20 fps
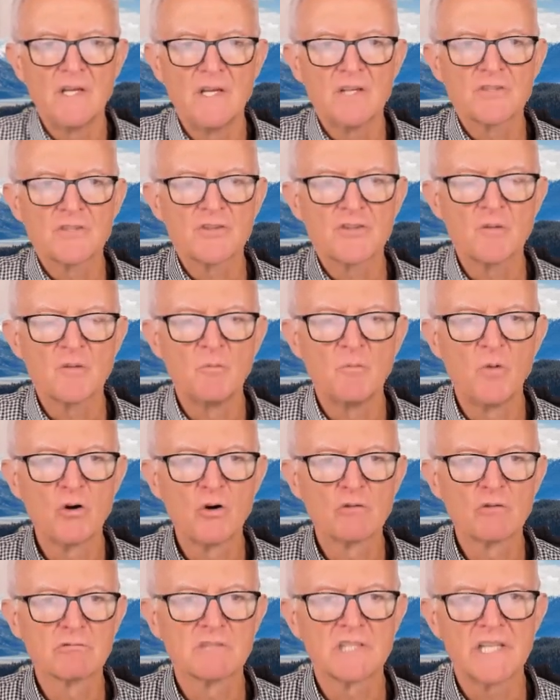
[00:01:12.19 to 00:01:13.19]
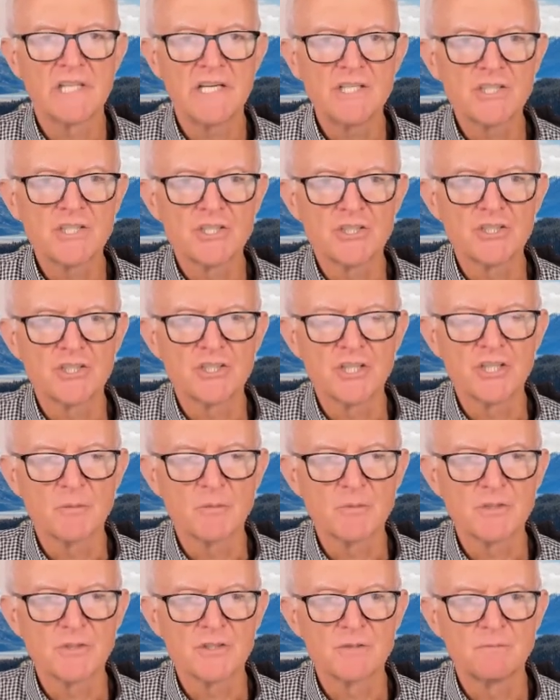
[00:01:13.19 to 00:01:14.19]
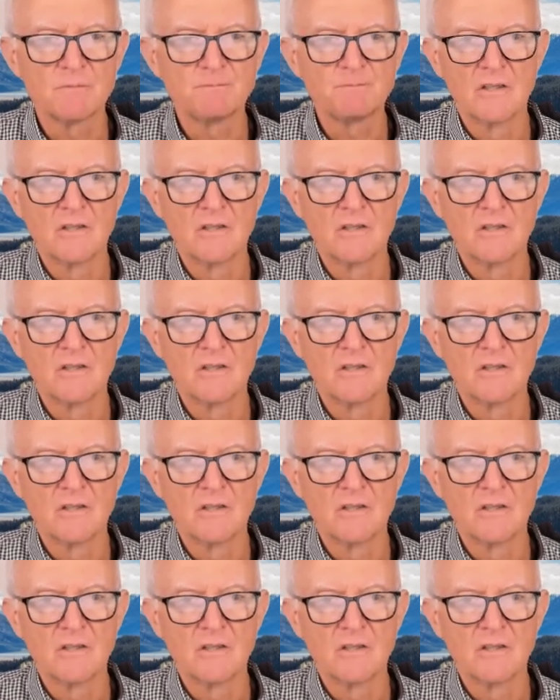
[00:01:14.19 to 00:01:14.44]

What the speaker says: So the mole relationships,